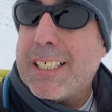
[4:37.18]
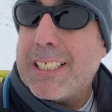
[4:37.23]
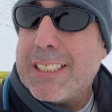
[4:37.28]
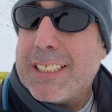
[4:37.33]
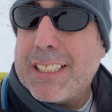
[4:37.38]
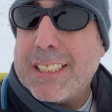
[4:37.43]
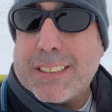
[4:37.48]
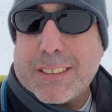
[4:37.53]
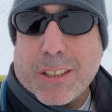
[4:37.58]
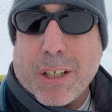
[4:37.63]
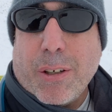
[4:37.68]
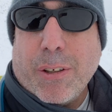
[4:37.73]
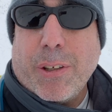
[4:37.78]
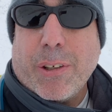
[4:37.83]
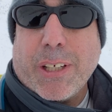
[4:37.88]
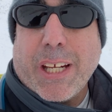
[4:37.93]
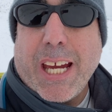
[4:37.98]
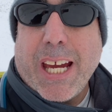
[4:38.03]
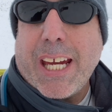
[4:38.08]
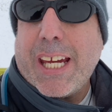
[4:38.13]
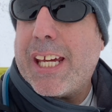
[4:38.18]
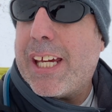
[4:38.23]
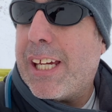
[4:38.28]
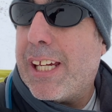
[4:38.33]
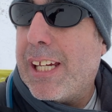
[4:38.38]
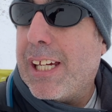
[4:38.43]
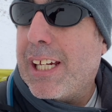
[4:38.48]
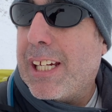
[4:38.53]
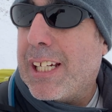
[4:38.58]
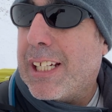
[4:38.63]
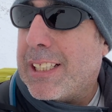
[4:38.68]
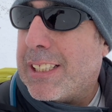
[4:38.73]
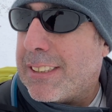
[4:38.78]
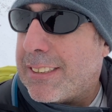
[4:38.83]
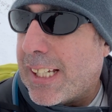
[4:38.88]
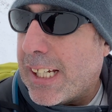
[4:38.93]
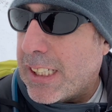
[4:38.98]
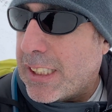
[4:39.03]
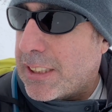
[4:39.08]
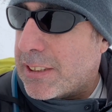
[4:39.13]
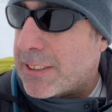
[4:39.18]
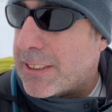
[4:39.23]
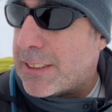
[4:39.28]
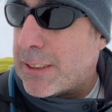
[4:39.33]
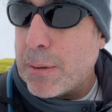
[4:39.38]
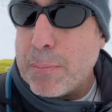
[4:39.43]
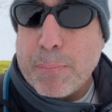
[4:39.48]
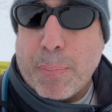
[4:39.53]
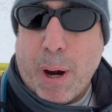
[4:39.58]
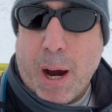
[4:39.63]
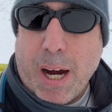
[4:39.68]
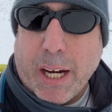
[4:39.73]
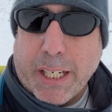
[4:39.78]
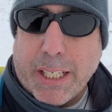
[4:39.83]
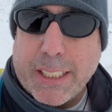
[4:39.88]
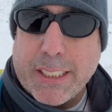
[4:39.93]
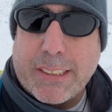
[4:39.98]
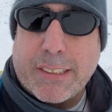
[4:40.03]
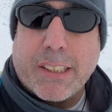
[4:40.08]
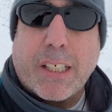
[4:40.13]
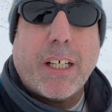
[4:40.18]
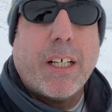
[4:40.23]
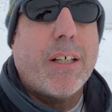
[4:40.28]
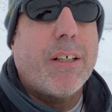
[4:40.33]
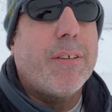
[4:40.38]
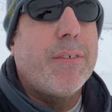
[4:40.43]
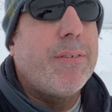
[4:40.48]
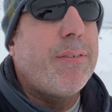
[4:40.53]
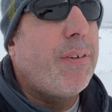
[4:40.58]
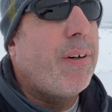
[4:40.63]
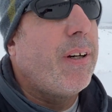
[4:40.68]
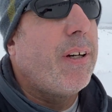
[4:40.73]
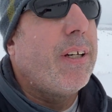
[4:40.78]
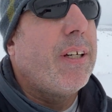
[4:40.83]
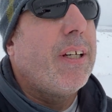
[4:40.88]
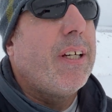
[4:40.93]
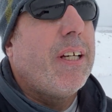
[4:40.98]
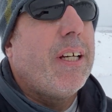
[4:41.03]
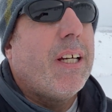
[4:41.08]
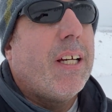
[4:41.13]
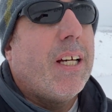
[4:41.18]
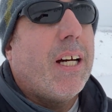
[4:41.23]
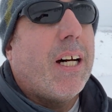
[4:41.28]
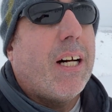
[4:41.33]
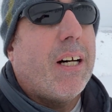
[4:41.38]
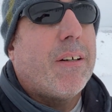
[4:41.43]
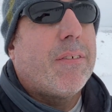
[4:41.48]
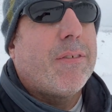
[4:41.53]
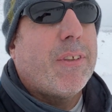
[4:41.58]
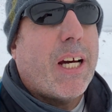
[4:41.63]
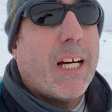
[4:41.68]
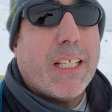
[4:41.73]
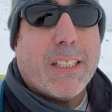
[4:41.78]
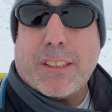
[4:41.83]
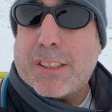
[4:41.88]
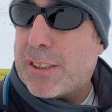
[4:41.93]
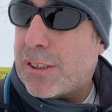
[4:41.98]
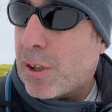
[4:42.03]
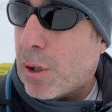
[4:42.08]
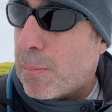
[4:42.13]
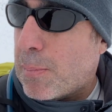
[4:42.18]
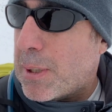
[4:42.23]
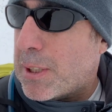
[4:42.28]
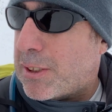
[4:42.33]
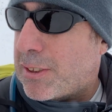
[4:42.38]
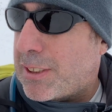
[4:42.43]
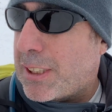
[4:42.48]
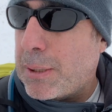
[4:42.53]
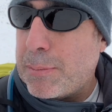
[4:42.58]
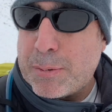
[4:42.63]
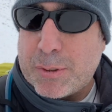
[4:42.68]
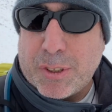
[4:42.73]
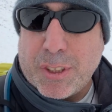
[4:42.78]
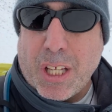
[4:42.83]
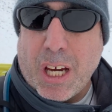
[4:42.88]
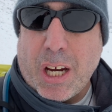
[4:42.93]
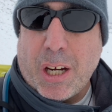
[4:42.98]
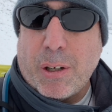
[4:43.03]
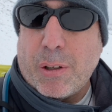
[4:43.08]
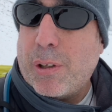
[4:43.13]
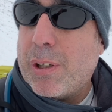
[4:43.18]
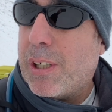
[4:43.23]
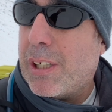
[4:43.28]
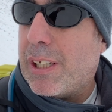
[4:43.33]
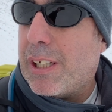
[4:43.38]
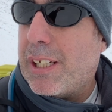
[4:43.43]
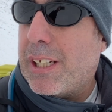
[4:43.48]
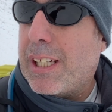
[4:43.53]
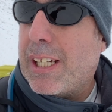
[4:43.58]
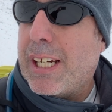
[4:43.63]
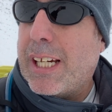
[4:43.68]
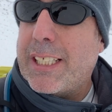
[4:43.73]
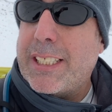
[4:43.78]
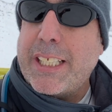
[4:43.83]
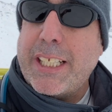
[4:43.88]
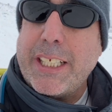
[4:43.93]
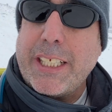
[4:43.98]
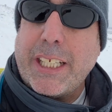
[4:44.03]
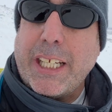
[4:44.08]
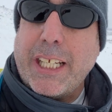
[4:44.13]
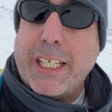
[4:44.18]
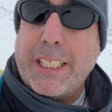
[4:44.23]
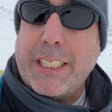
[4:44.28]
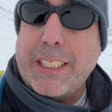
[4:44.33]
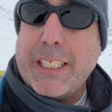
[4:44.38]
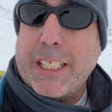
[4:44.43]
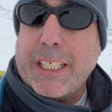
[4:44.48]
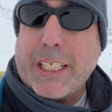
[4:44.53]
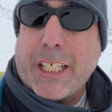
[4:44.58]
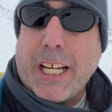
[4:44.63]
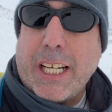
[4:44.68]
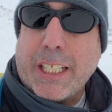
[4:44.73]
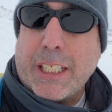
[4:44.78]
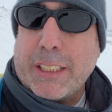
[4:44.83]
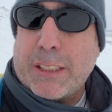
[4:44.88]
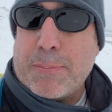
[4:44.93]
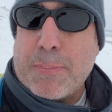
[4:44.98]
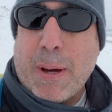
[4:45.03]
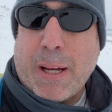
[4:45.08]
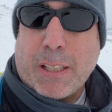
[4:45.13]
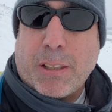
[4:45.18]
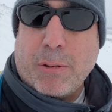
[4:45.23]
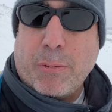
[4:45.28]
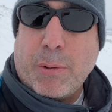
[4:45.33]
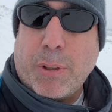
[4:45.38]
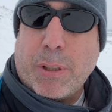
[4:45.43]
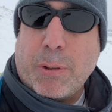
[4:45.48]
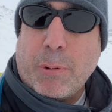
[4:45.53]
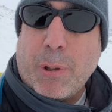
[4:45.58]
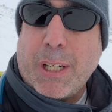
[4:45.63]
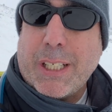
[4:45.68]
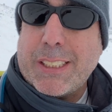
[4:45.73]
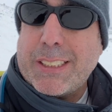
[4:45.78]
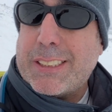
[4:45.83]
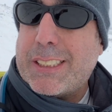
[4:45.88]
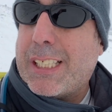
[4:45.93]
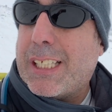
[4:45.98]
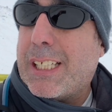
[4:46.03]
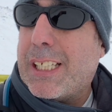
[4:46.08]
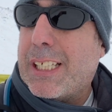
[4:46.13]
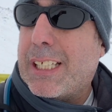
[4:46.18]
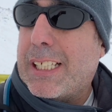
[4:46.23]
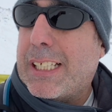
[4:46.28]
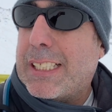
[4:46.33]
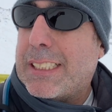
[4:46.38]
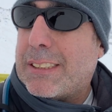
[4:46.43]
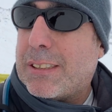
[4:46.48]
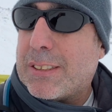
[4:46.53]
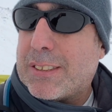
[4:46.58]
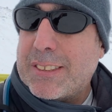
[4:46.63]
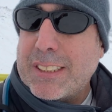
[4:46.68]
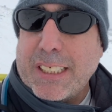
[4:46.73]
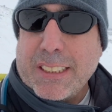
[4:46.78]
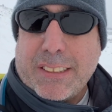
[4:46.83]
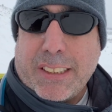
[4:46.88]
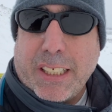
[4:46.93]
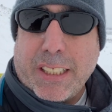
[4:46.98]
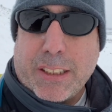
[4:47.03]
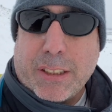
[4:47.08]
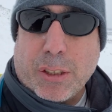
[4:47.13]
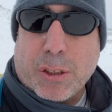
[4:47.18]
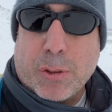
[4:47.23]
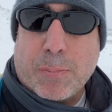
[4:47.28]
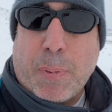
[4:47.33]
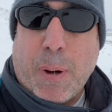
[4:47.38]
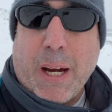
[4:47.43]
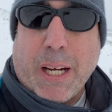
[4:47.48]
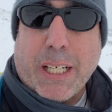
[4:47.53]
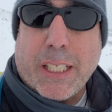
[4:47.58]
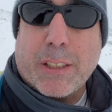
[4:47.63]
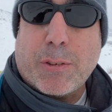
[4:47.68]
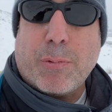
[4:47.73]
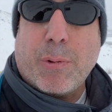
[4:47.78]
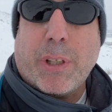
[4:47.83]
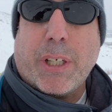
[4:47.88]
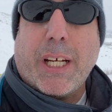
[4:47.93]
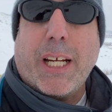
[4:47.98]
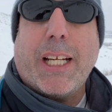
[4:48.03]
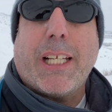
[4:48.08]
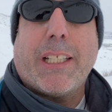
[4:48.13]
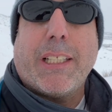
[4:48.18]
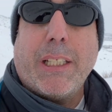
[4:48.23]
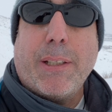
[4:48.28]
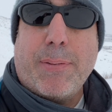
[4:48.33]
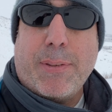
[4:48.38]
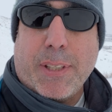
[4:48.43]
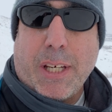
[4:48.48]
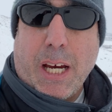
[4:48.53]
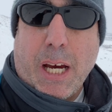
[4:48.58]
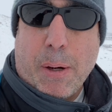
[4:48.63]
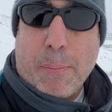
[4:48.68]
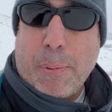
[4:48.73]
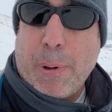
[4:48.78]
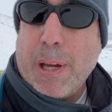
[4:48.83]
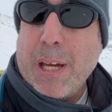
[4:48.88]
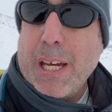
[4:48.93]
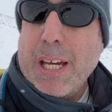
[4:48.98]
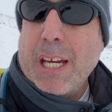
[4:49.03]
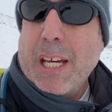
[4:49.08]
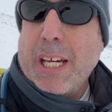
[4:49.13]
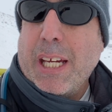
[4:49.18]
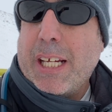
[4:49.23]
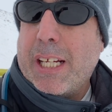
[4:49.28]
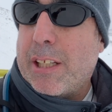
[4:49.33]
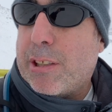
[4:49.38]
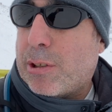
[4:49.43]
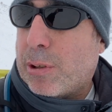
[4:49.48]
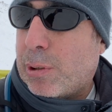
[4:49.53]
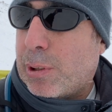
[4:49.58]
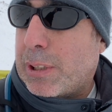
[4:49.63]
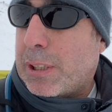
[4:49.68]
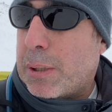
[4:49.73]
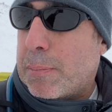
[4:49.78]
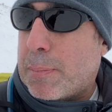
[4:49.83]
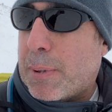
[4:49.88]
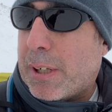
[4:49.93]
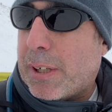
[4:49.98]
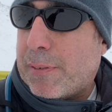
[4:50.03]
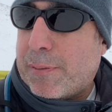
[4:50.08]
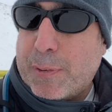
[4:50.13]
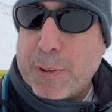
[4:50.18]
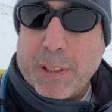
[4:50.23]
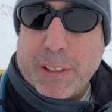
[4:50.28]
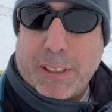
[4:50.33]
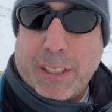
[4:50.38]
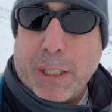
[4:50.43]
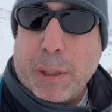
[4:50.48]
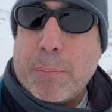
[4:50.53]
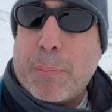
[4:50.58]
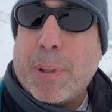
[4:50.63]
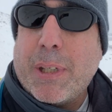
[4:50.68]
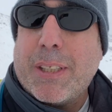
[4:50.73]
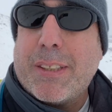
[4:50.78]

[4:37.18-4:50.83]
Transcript: It's going okay. There's actually some pockets of not so much deep snow, and then it kind of gets back to where it was. So it's nice to hit those pockets where it kind of lifts up, and it's only about 1 foot deep.